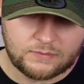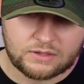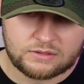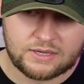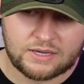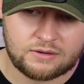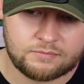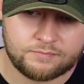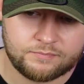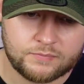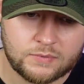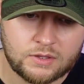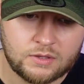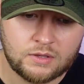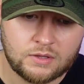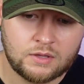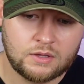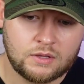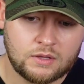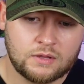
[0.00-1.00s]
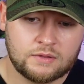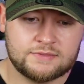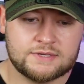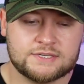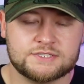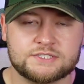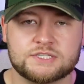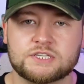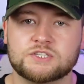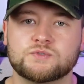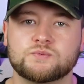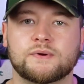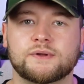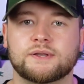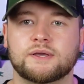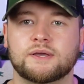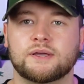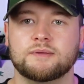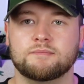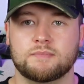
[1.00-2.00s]
Now, this is
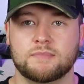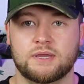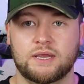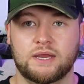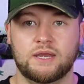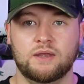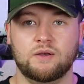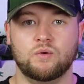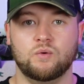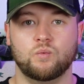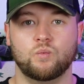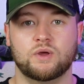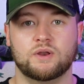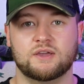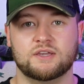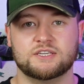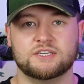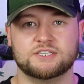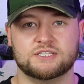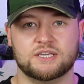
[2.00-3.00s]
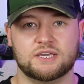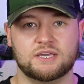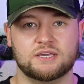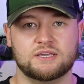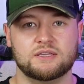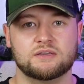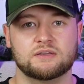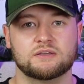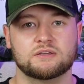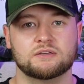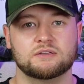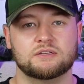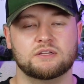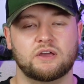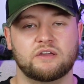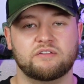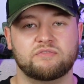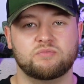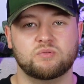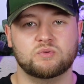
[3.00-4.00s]
what I mean when I say
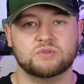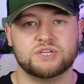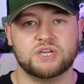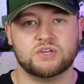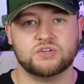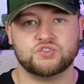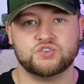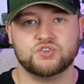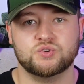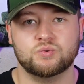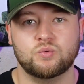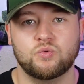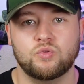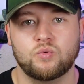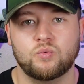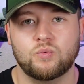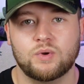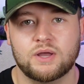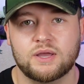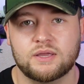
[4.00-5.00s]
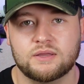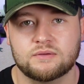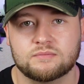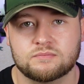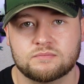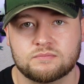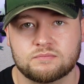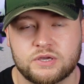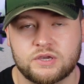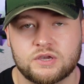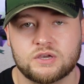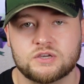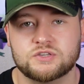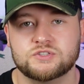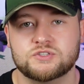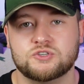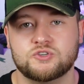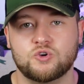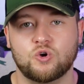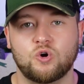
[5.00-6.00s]
life will test you all the way,
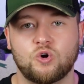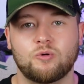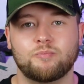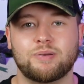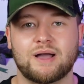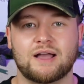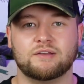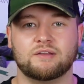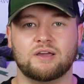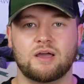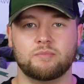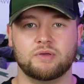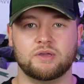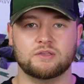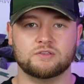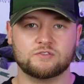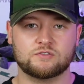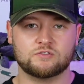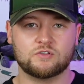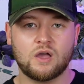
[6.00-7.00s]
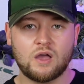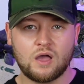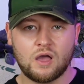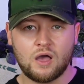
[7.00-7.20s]
because your bad habits